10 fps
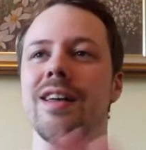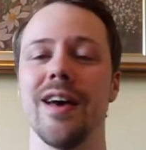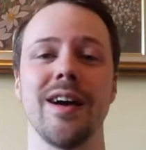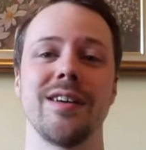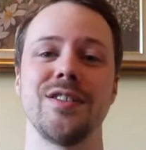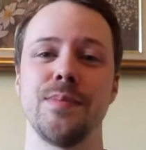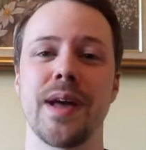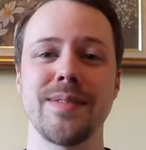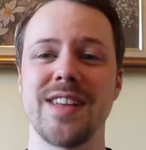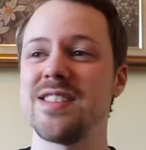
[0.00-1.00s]
Yeah, Shin
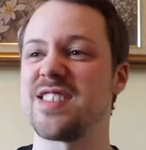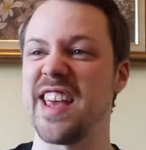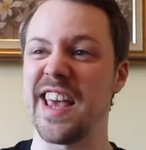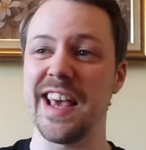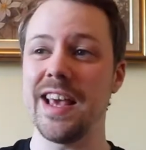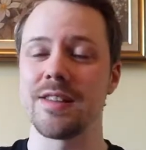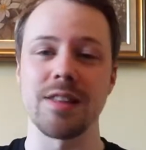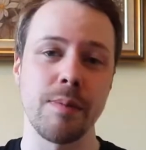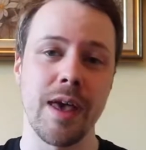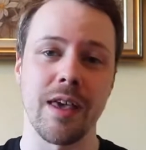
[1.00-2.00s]
Megami Tensei,
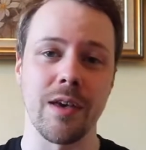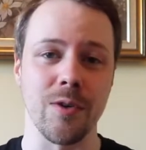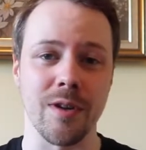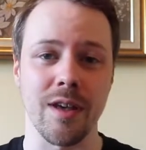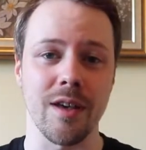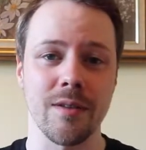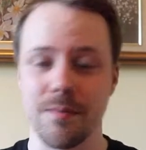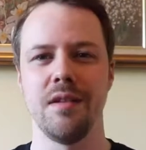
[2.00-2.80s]
easily making it on here.